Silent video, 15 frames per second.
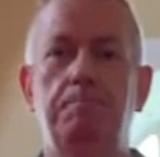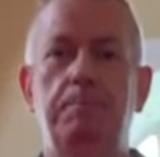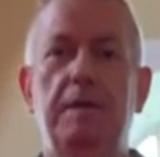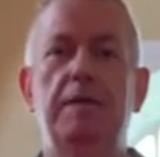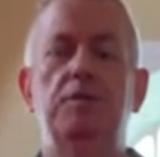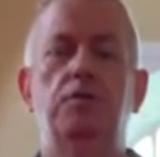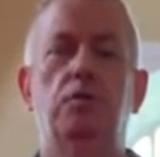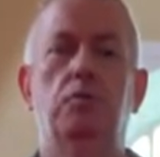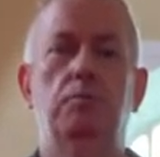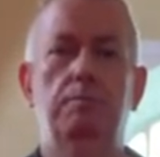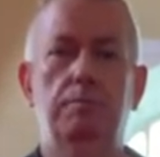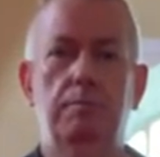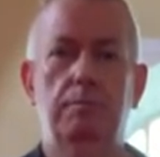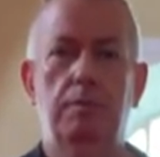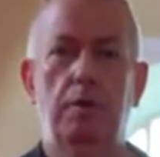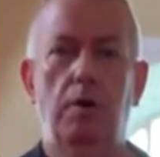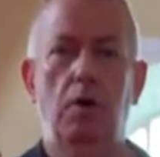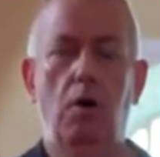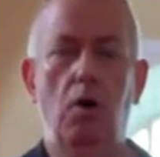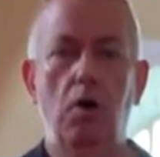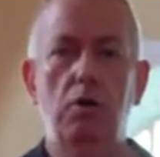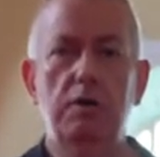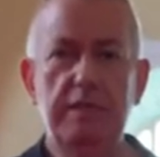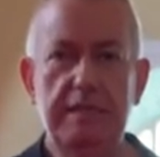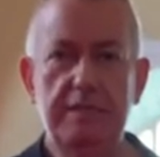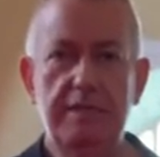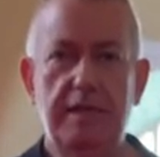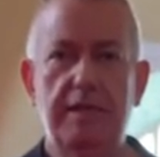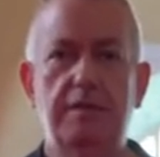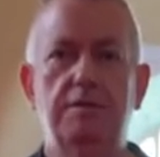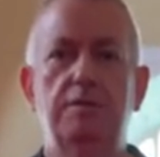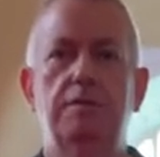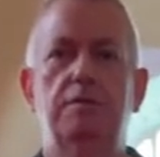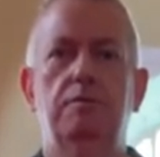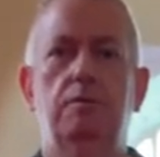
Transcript: So all these things